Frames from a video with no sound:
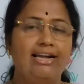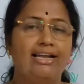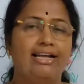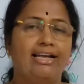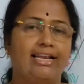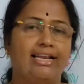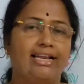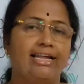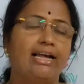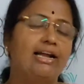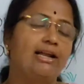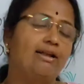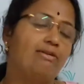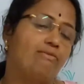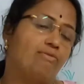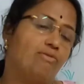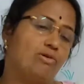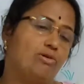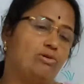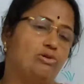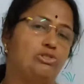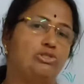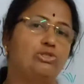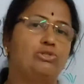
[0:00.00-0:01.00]
area, it
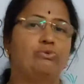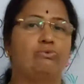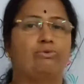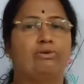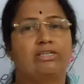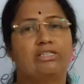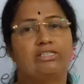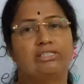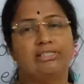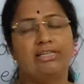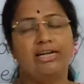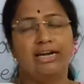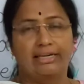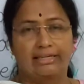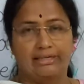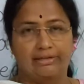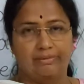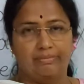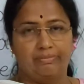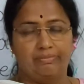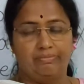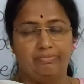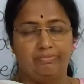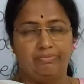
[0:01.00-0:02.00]
flows towards that.
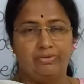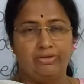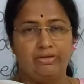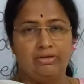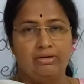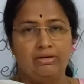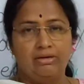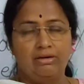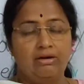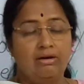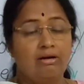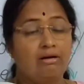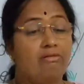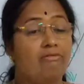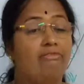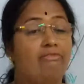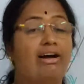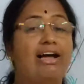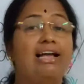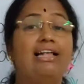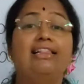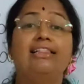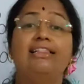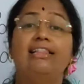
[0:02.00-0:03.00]

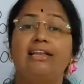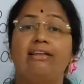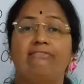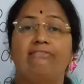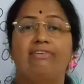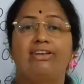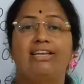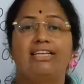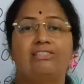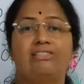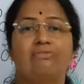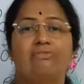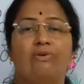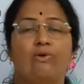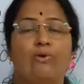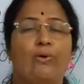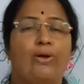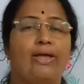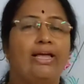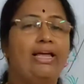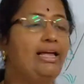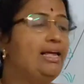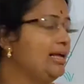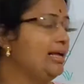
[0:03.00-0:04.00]
While the river is
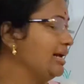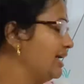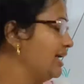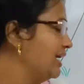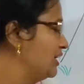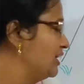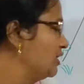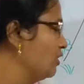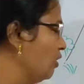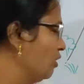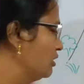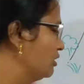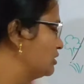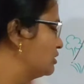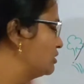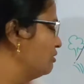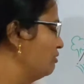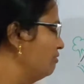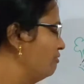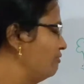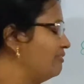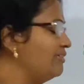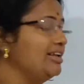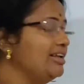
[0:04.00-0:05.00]
flowing, it also
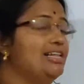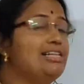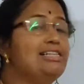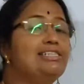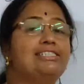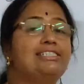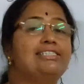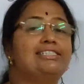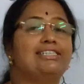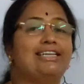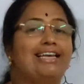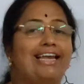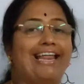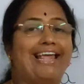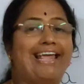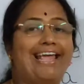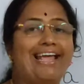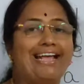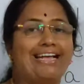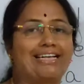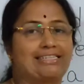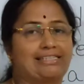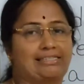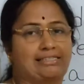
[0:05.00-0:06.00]
fills
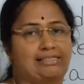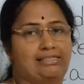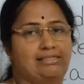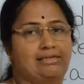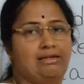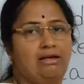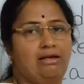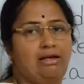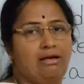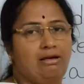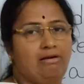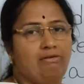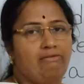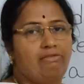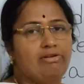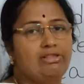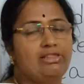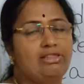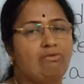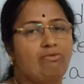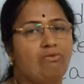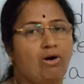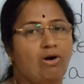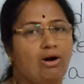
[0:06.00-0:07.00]
lakes with
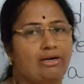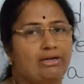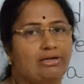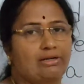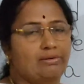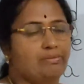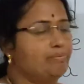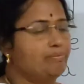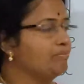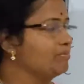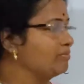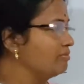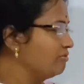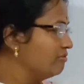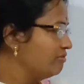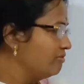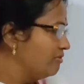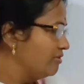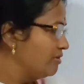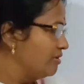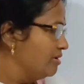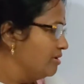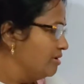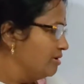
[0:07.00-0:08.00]
the water
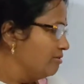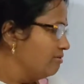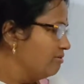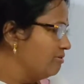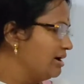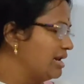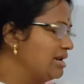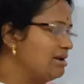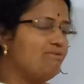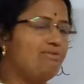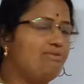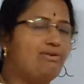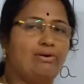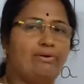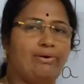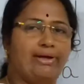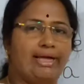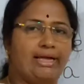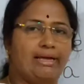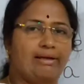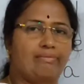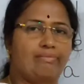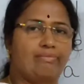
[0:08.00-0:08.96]
while flowing.